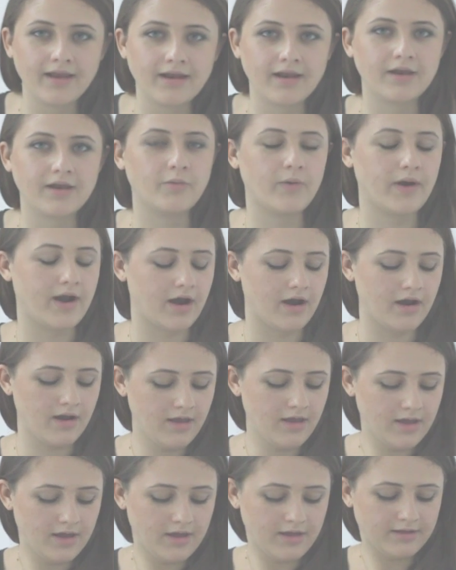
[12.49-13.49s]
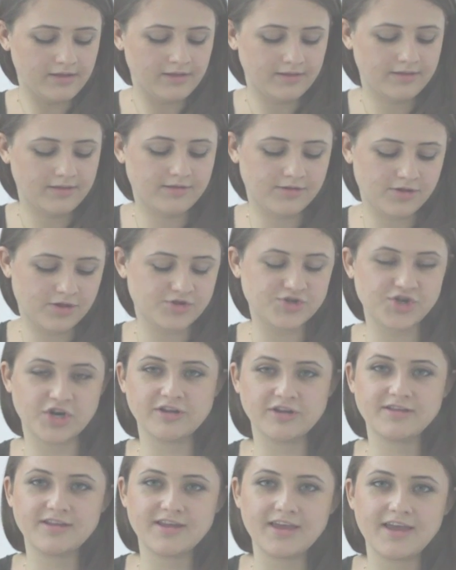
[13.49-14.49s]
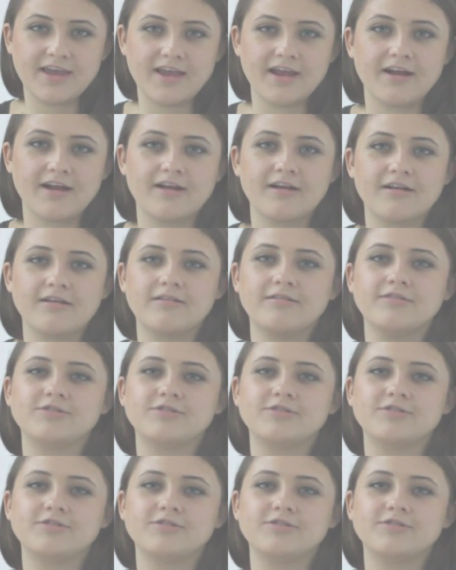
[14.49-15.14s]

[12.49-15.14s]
and I'd wear shirts to here,